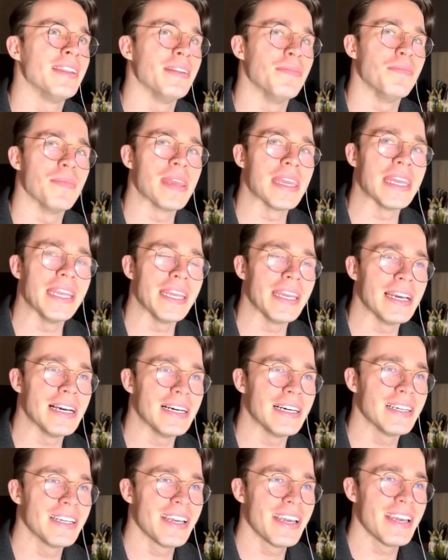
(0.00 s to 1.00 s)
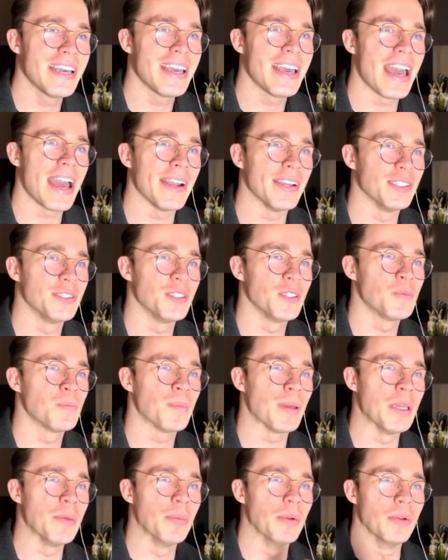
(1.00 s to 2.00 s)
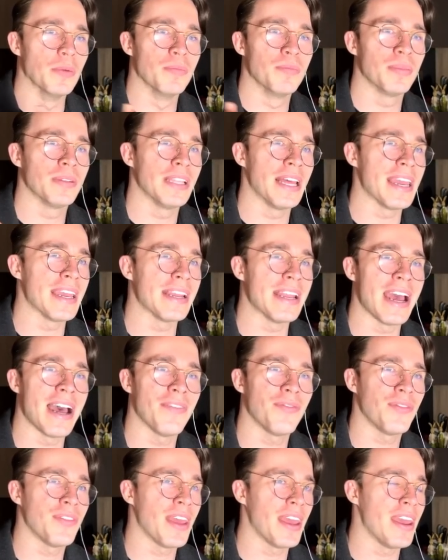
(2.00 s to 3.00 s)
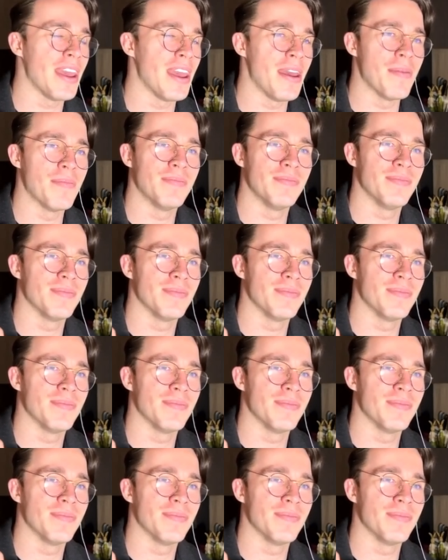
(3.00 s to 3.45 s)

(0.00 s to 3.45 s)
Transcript: in media and it's just people playing out their